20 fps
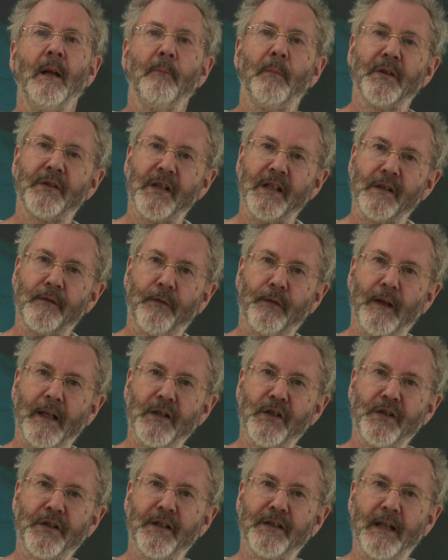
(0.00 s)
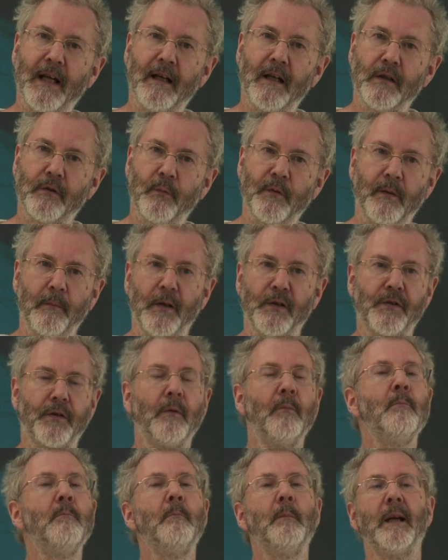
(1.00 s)
but she's fleshed it out with the most
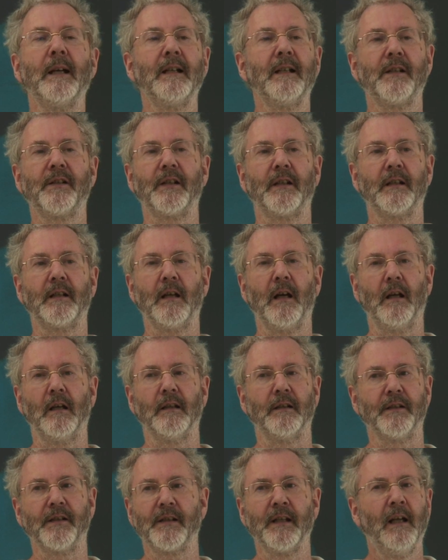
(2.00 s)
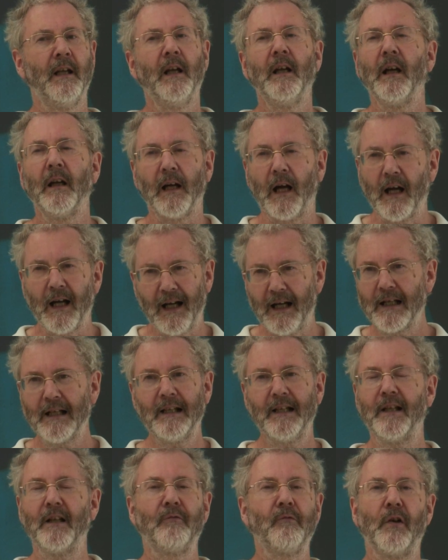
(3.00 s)
amazing colors,
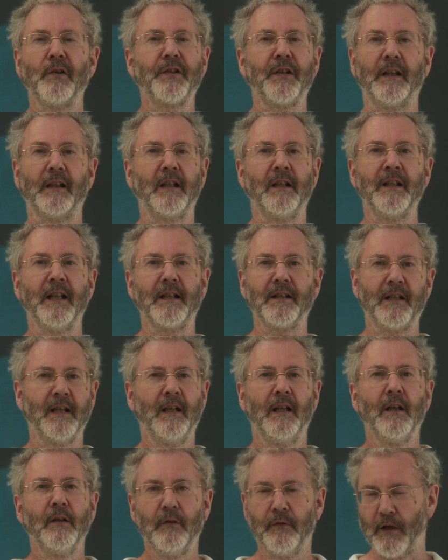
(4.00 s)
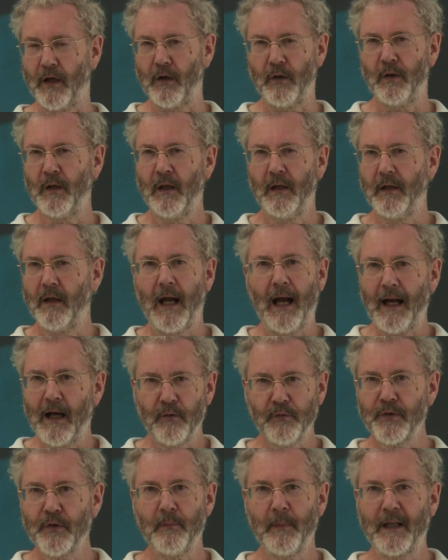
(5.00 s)
highly erotic, and yet, you know,
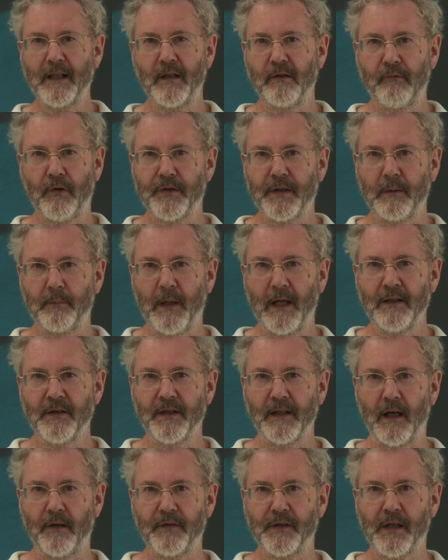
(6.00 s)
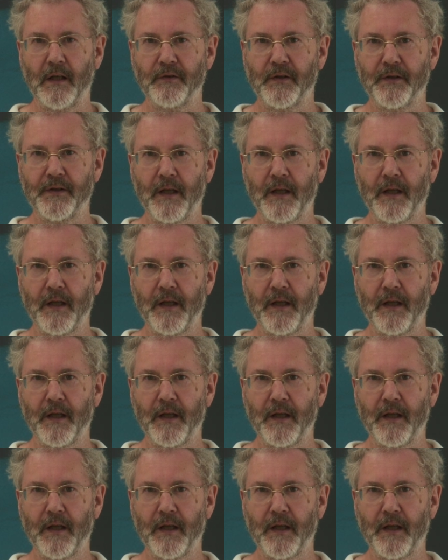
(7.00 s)
how do you make an erotic painting out of such a